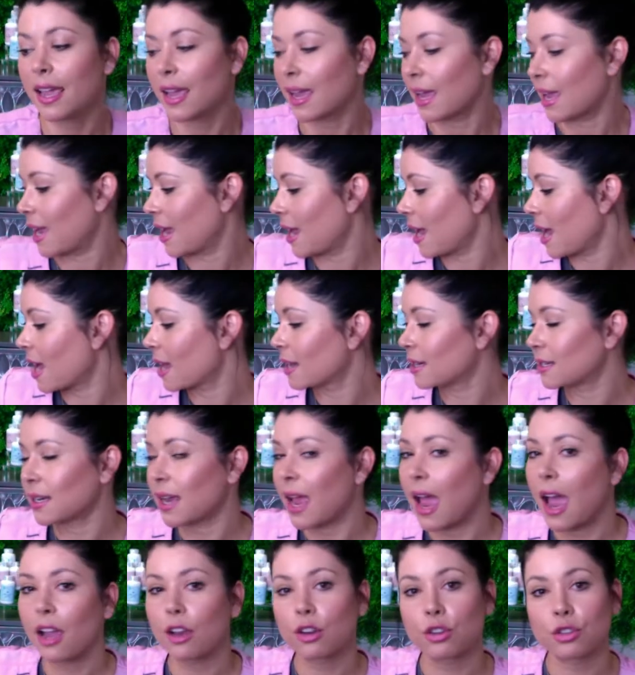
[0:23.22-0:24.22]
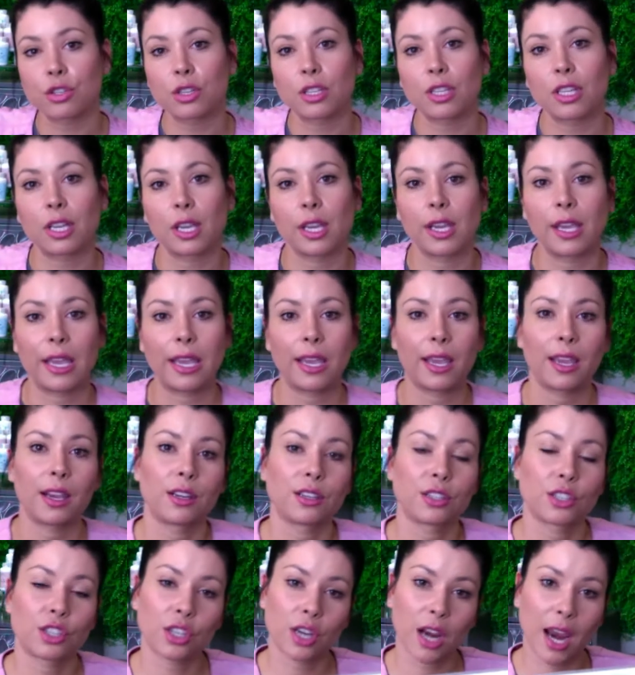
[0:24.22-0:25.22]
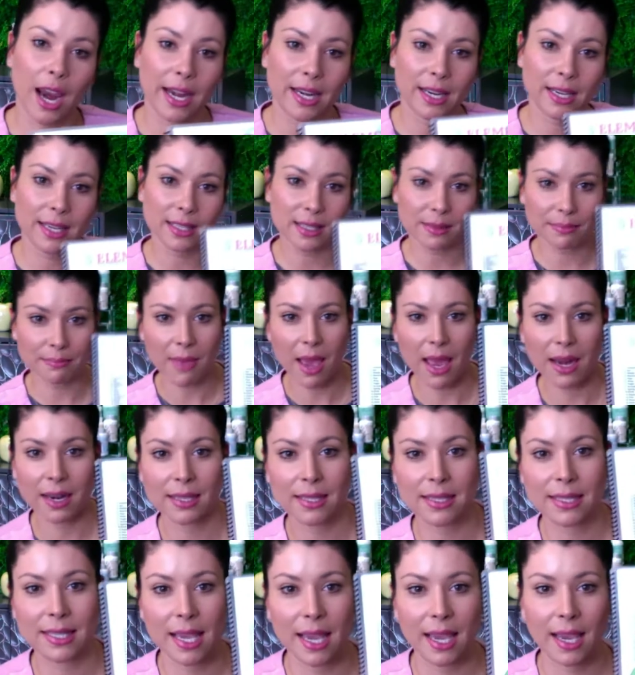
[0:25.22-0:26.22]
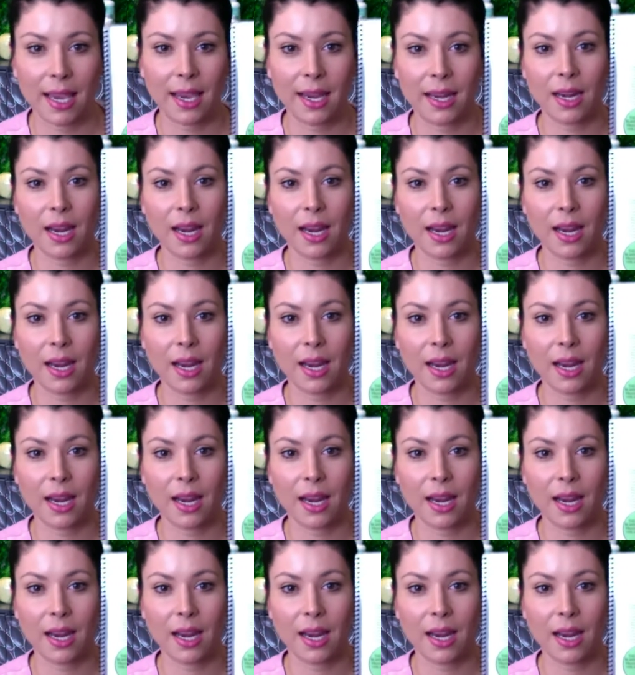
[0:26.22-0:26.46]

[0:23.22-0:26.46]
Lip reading: and actually, in Chinese medicine,